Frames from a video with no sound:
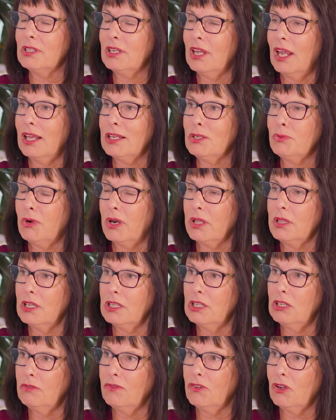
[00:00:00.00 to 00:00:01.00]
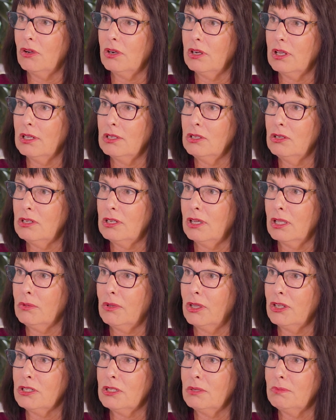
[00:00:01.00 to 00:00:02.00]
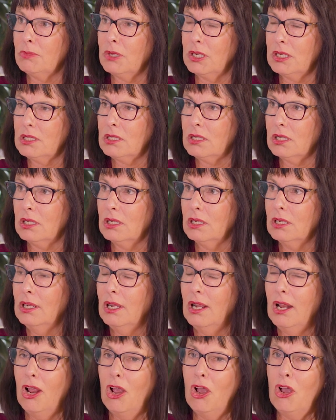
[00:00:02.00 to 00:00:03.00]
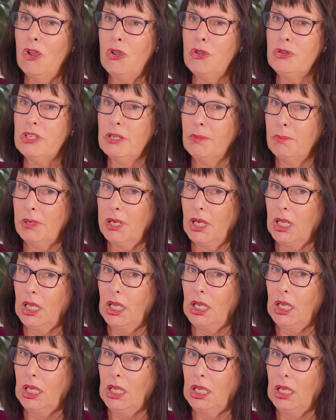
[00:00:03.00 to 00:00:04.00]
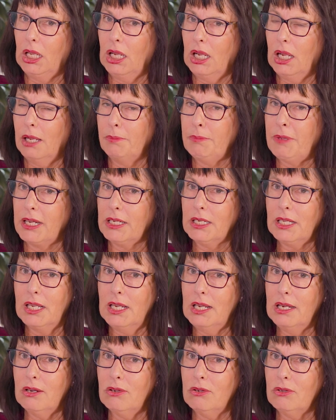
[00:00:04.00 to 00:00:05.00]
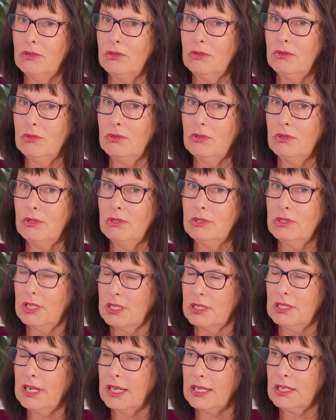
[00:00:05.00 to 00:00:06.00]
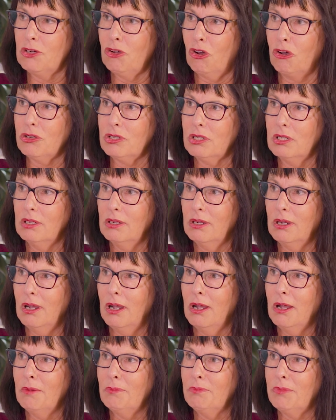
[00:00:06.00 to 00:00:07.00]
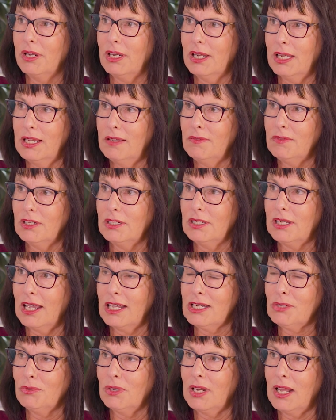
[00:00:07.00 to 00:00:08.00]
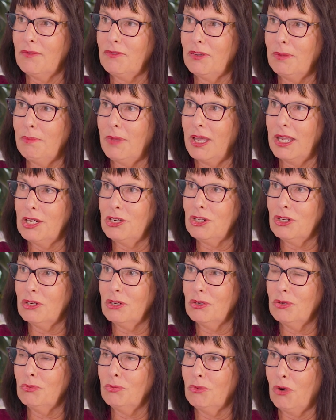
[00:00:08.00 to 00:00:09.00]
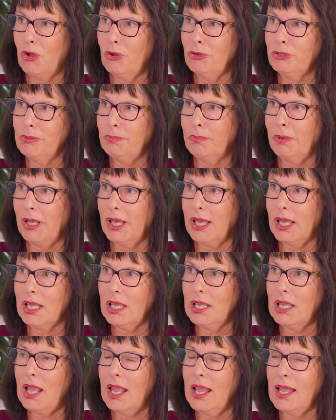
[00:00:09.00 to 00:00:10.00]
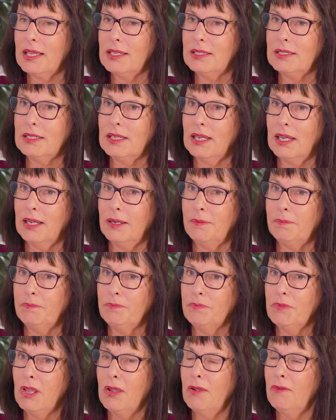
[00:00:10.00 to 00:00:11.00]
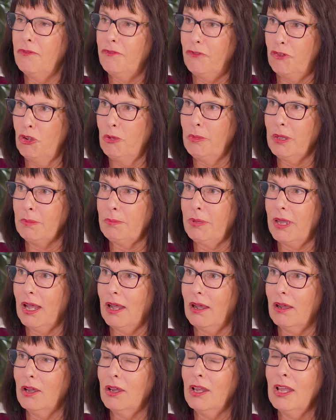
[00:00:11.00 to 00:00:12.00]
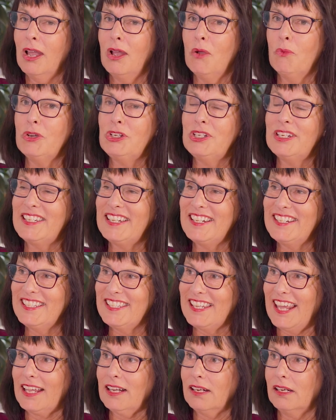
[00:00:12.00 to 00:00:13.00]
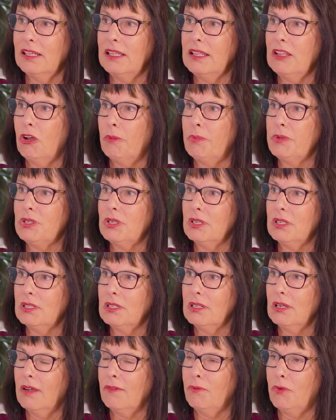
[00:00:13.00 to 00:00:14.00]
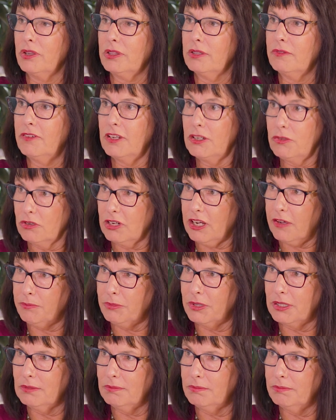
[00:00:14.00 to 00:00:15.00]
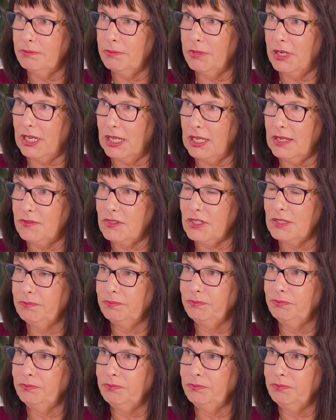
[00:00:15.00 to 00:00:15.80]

gas, where I think you've got a New South Wales minister who simply, Matt Keane, who just does not believe that gas will have a major role to play as firming power, which is exactly the opposite of what the federal government believes.